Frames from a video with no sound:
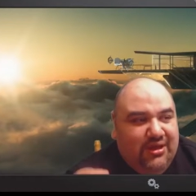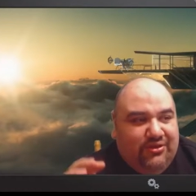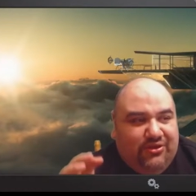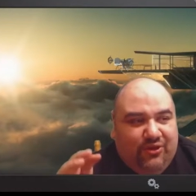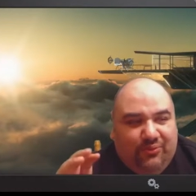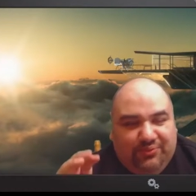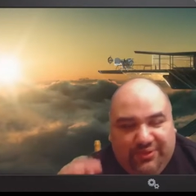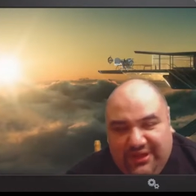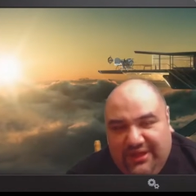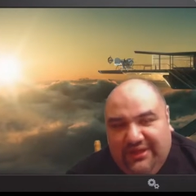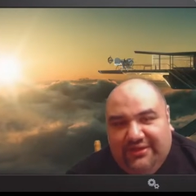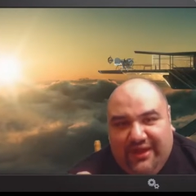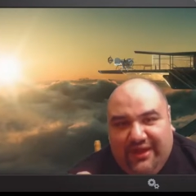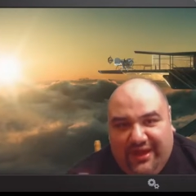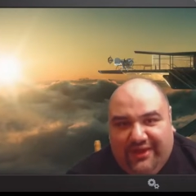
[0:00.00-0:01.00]
So
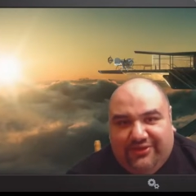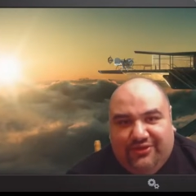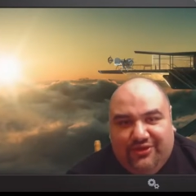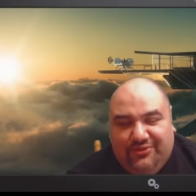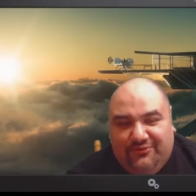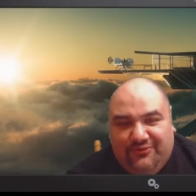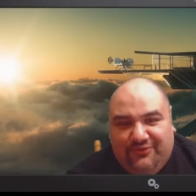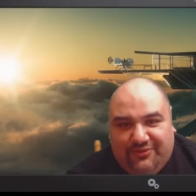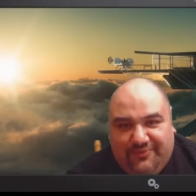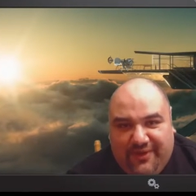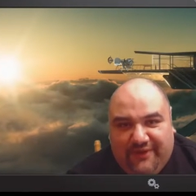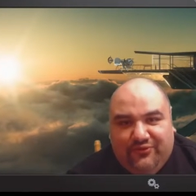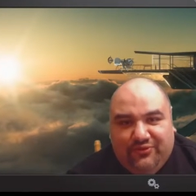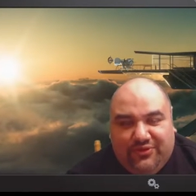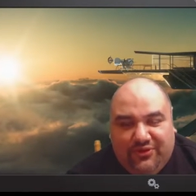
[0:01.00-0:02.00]
please, I ask you to be
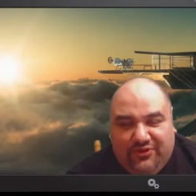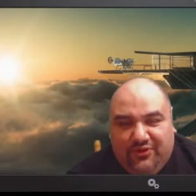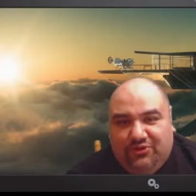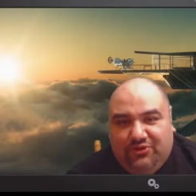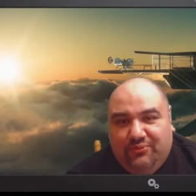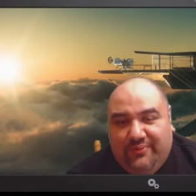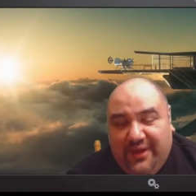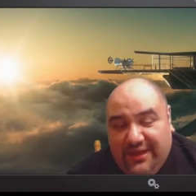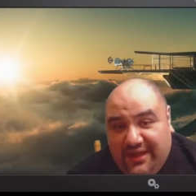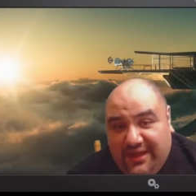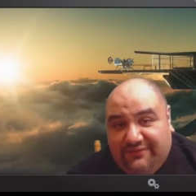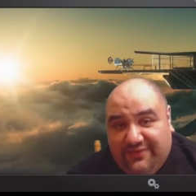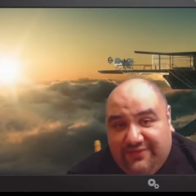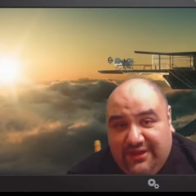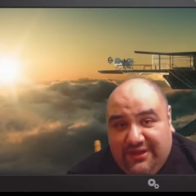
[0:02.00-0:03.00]
respectful to those who may not
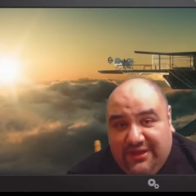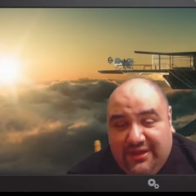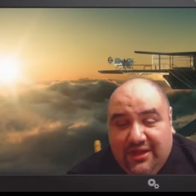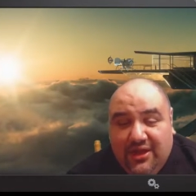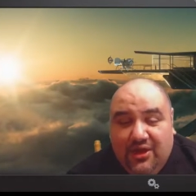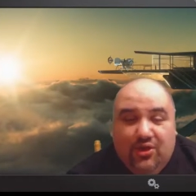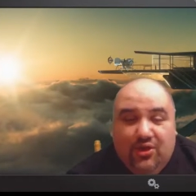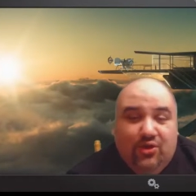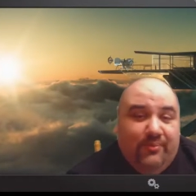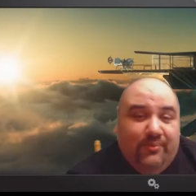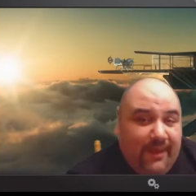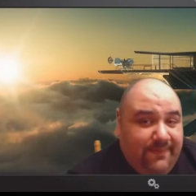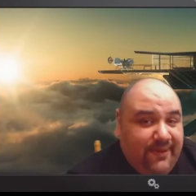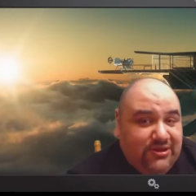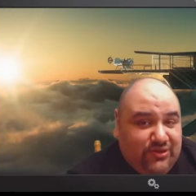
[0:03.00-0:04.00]
have seen it, who
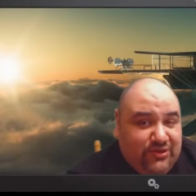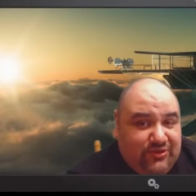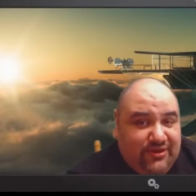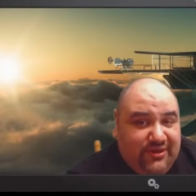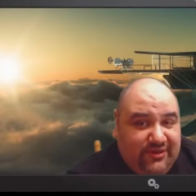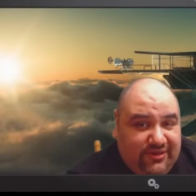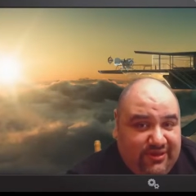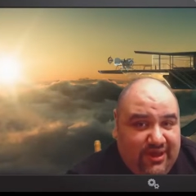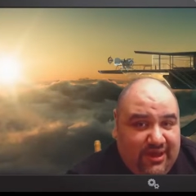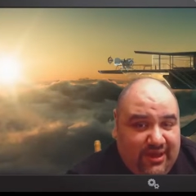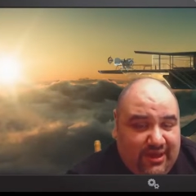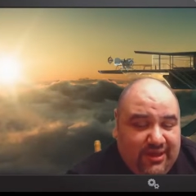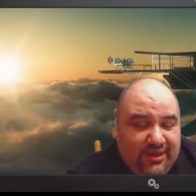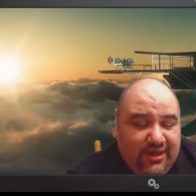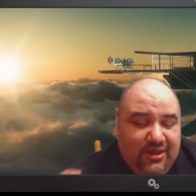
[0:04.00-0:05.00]
might be interested in seeing
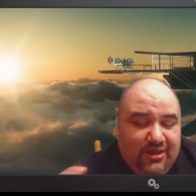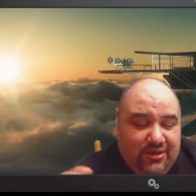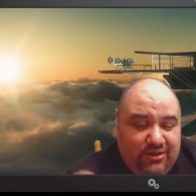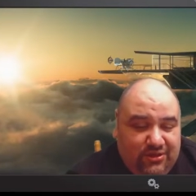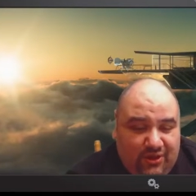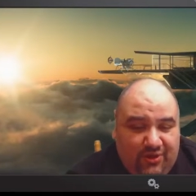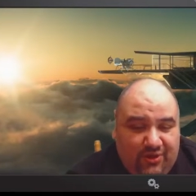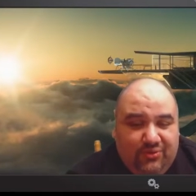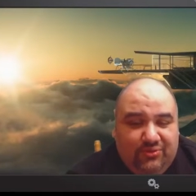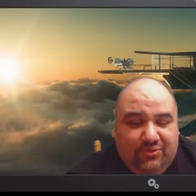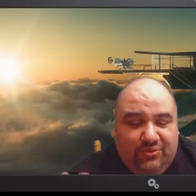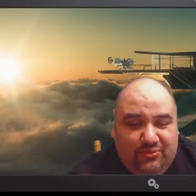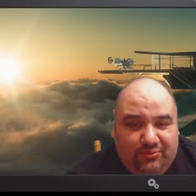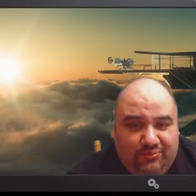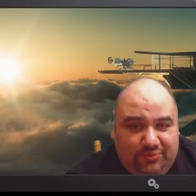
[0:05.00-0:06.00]
it. Don't
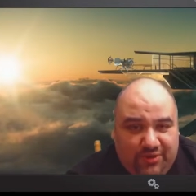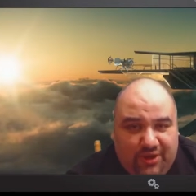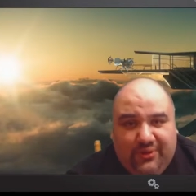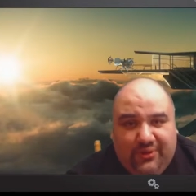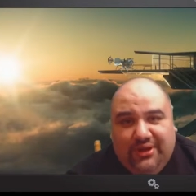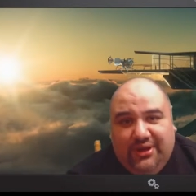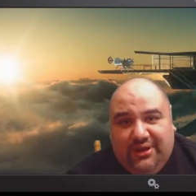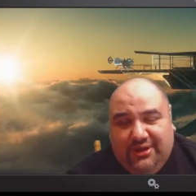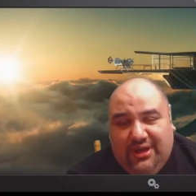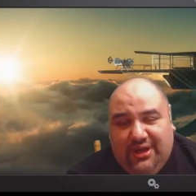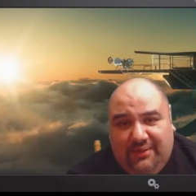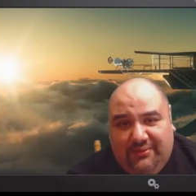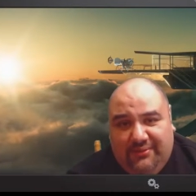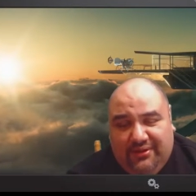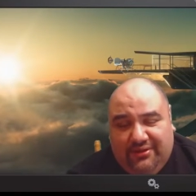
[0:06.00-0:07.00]
blow it in the
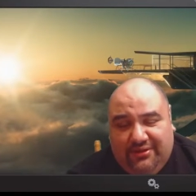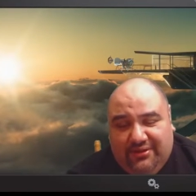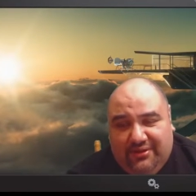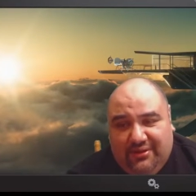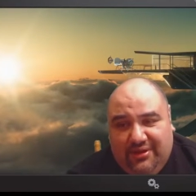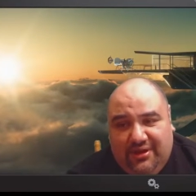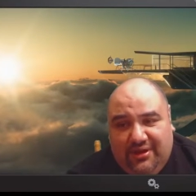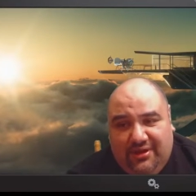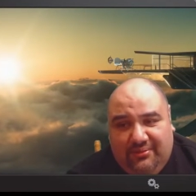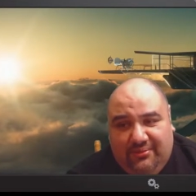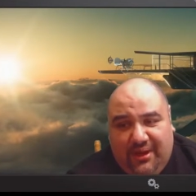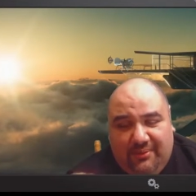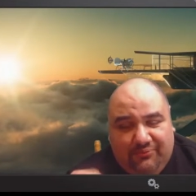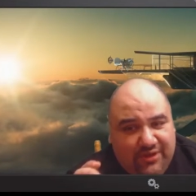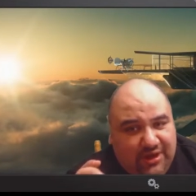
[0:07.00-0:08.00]
comments. Um,
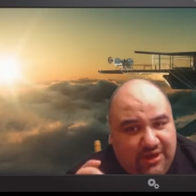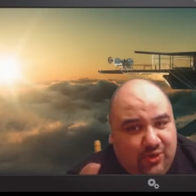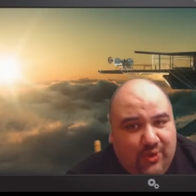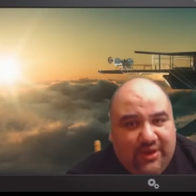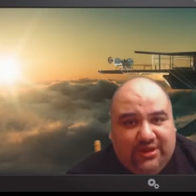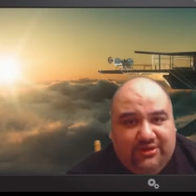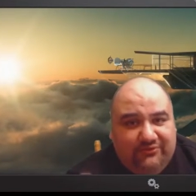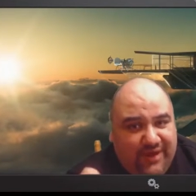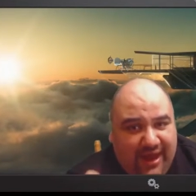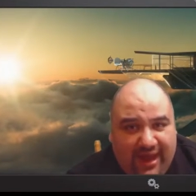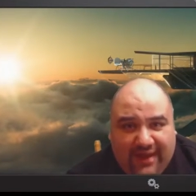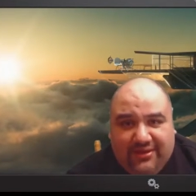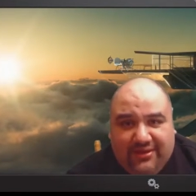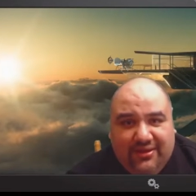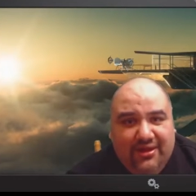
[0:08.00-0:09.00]
I'm pretty quick to
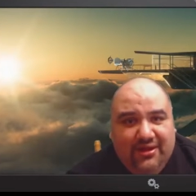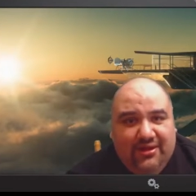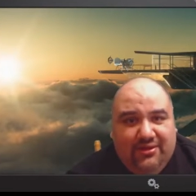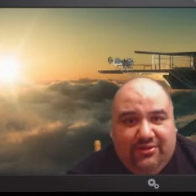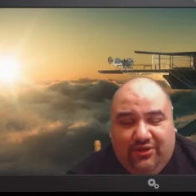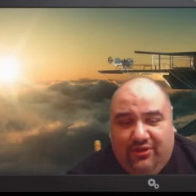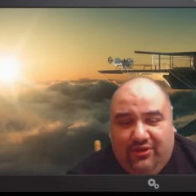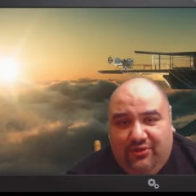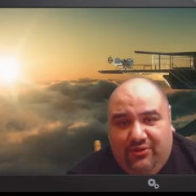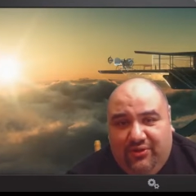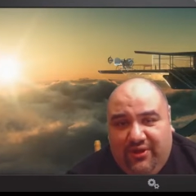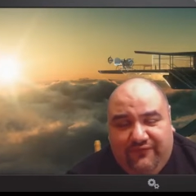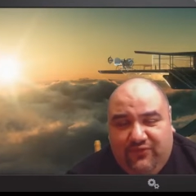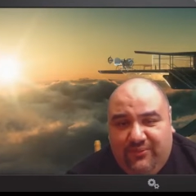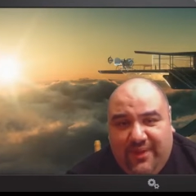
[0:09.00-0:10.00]
react. So
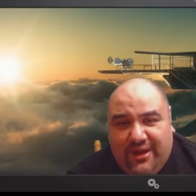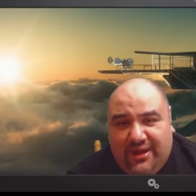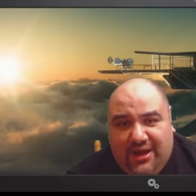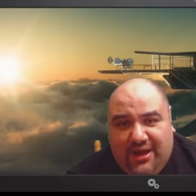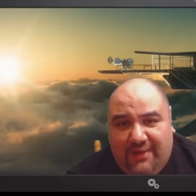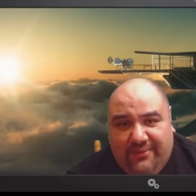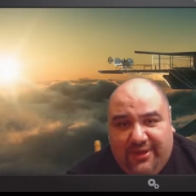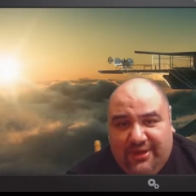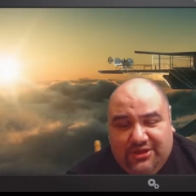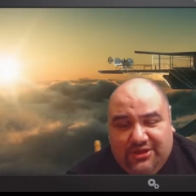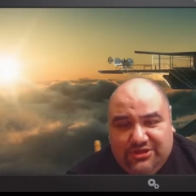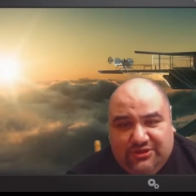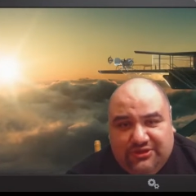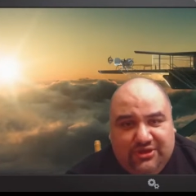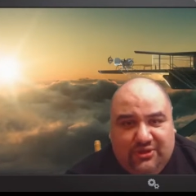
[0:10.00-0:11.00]
if you make a comment, you're
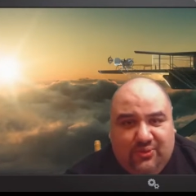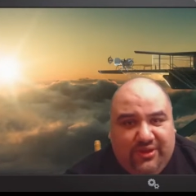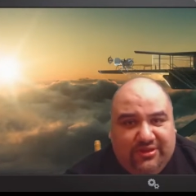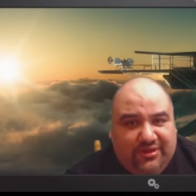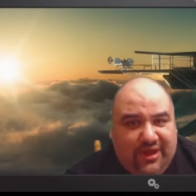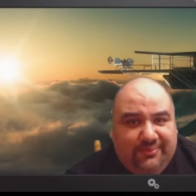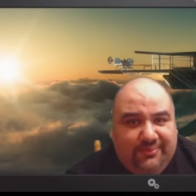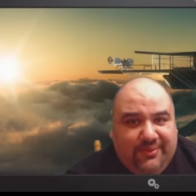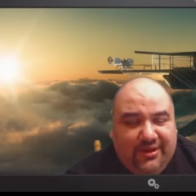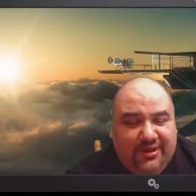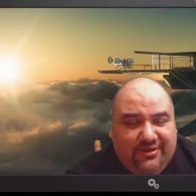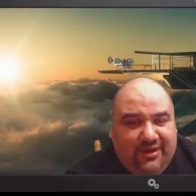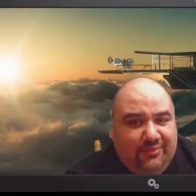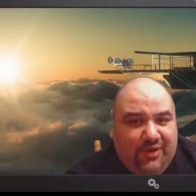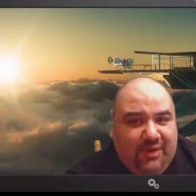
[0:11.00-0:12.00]
just going to waste typing
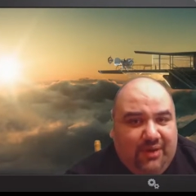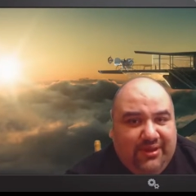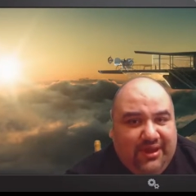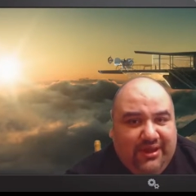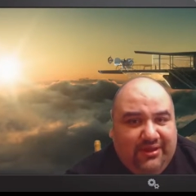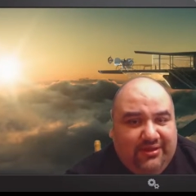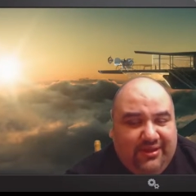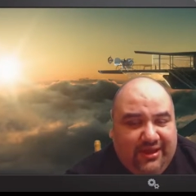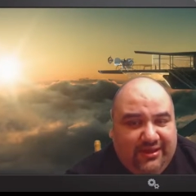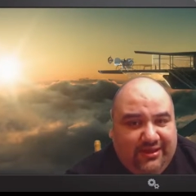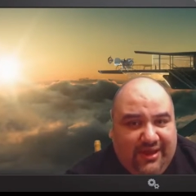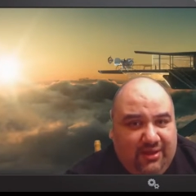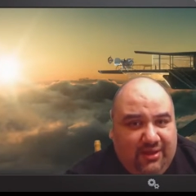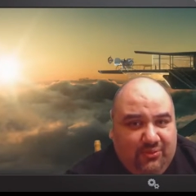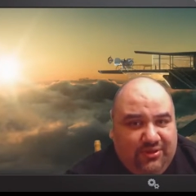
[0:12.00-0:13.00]
because I'll probably get it taken
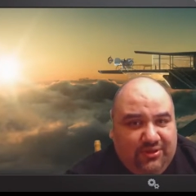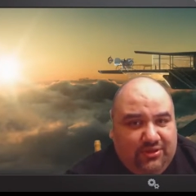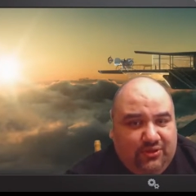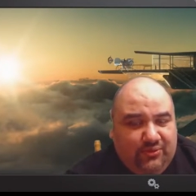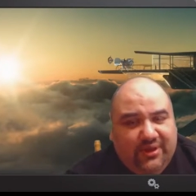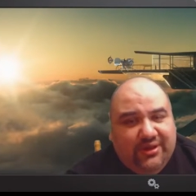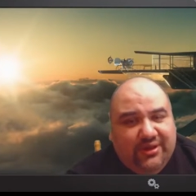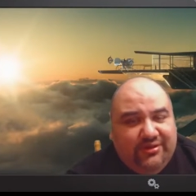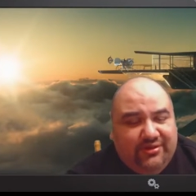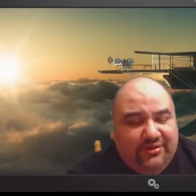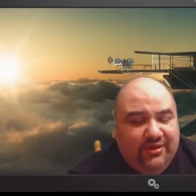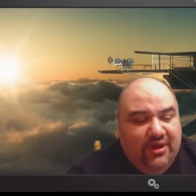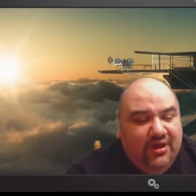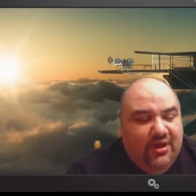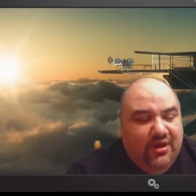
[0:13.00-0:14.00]
down within two minutes.